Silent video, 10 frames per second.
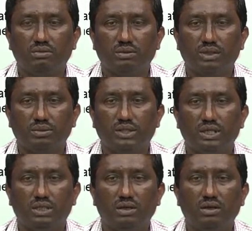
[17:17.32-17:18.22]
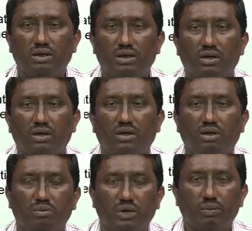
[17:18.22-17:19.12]
substation,
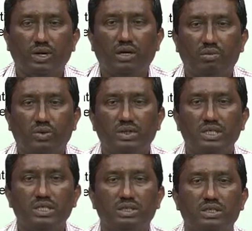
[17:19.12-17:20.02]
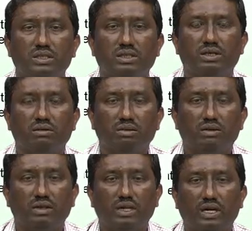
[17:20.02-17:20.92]
depending upon the seasons,
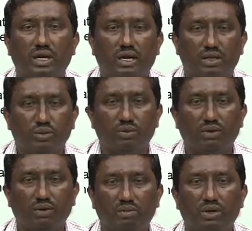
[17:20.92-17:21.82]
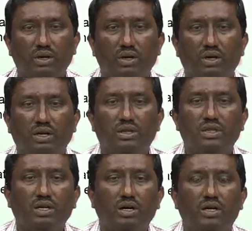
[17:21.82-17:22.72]
the data has to be available. The
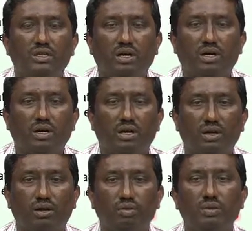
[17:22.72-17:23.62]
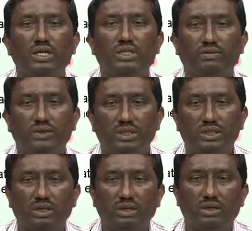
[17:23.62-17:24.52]
scenarios are normally
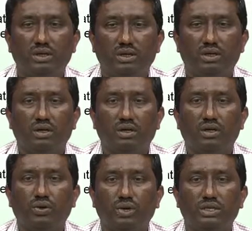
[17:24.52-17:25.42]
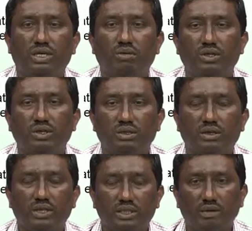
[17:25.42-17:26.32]
sufficient to
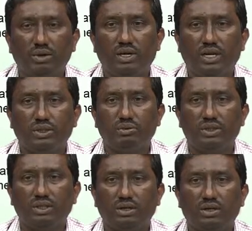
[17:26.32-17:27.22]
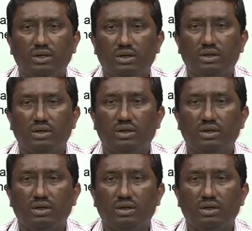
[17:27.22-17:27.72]
examine transmission